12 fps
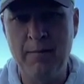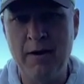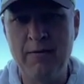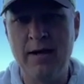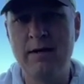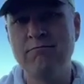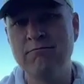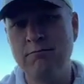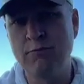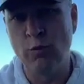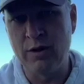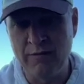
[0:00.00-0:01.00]
it
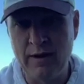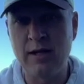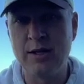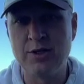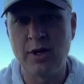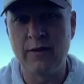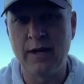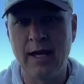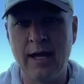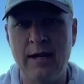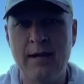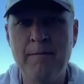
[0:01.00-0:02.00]
with village on the
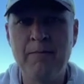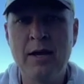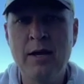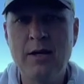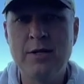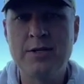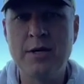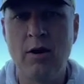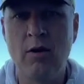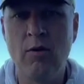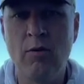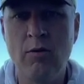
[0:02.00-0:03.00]
end.
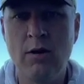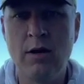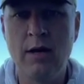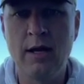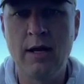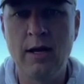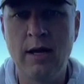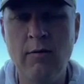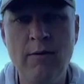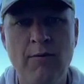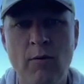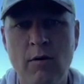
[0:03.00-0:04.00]
So
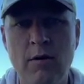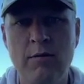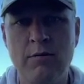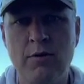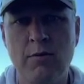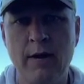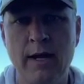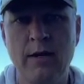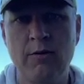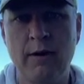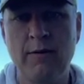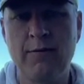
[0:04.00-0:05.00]
Henry Ford created
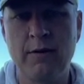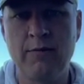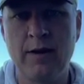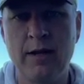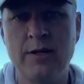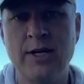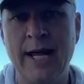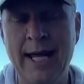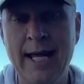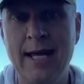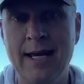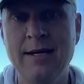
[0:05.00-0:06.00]
Greenfield Village, and
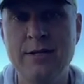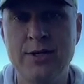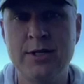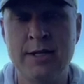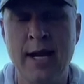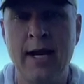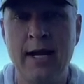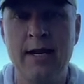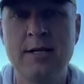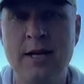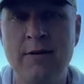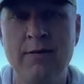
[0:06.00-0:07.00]
it is just that. It
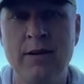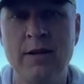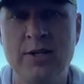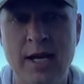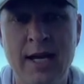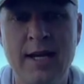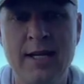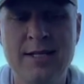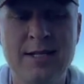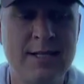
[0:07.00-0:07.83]
is a village. It is the